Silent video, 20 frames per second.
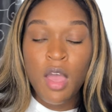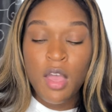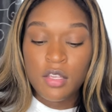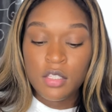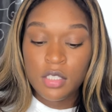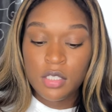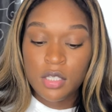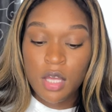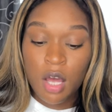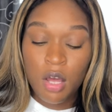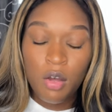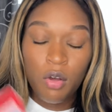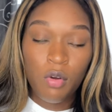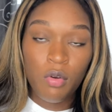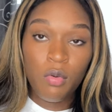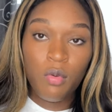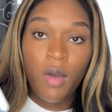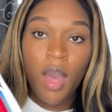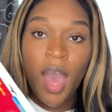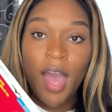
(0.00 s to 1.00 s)

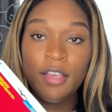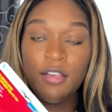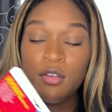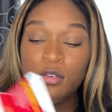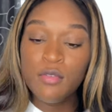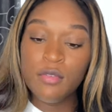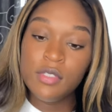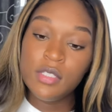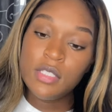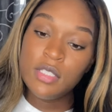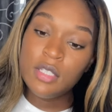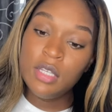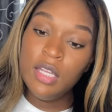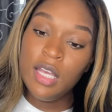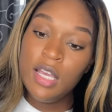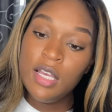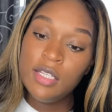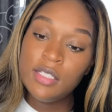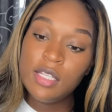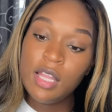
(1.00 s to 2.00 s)
So I use
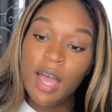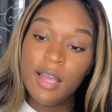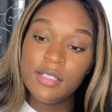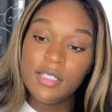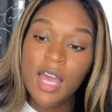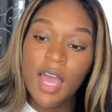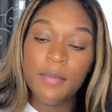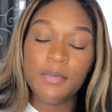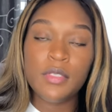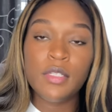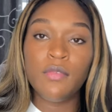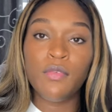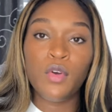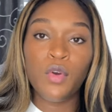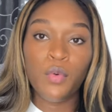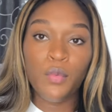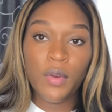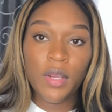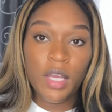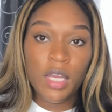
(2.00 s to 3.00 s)
these like types of
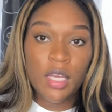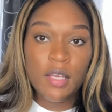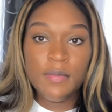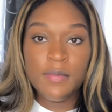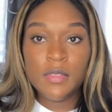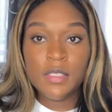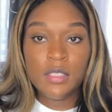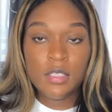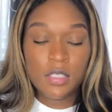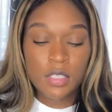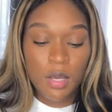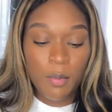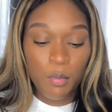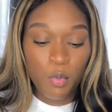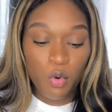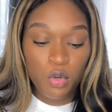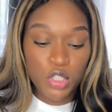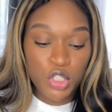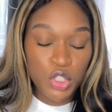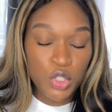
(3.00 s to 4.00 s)
creams to
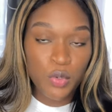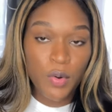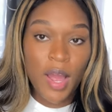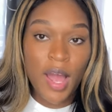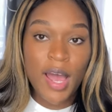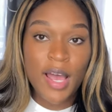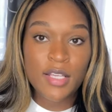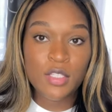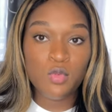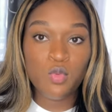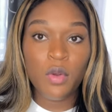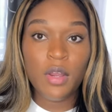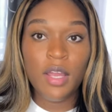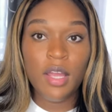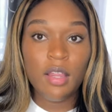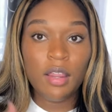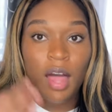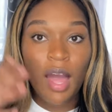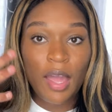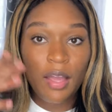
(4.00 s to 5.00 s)
moisturize where
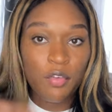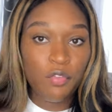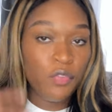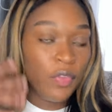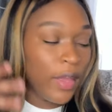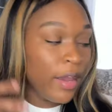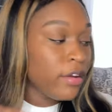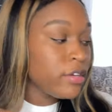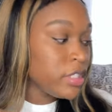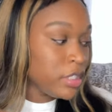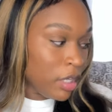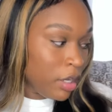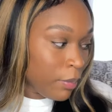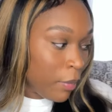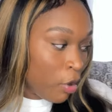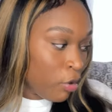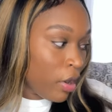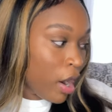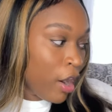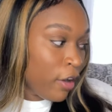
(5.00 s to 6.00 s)
it like flares up
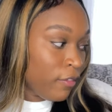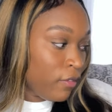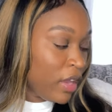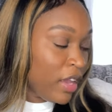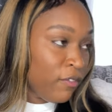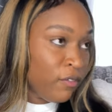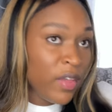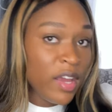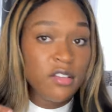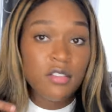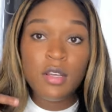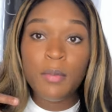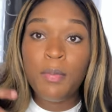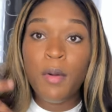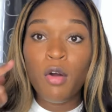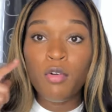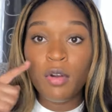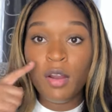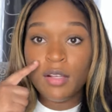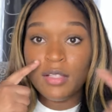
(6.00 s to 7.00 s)
on our, it flares up
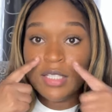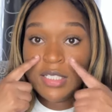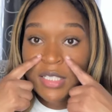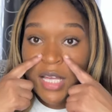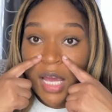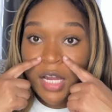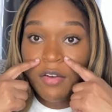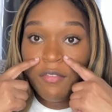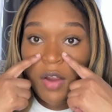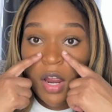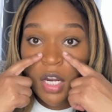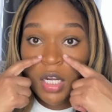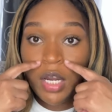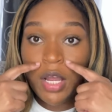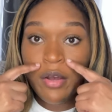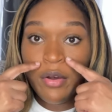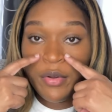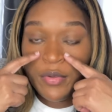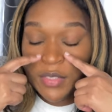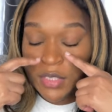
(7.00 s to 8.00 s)
on the side of our
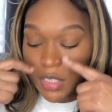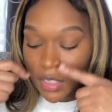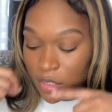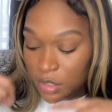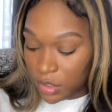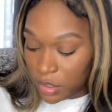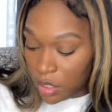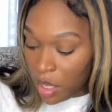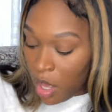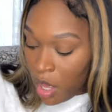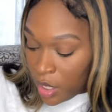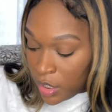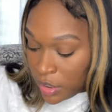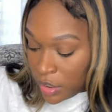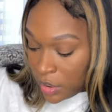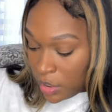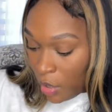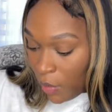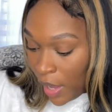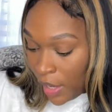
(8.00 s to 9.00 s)
noses.
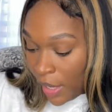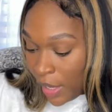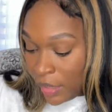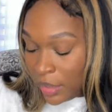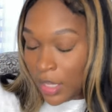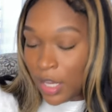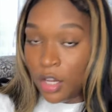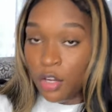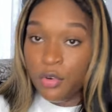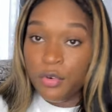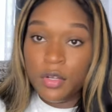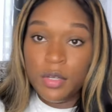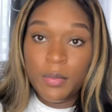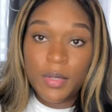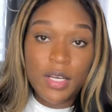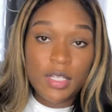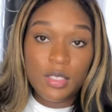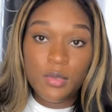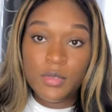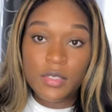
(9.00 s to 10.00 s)
So I got that cream
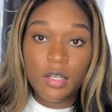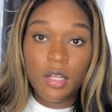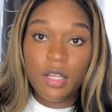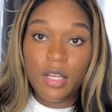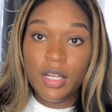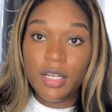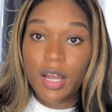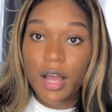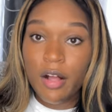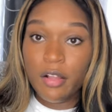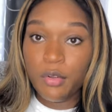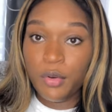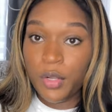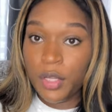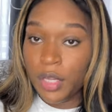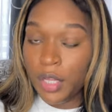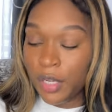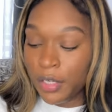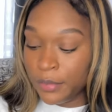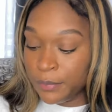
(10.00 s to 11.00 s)
because it was only a dollar
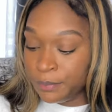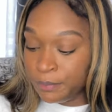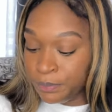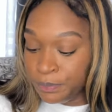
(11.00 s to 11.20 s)
in there.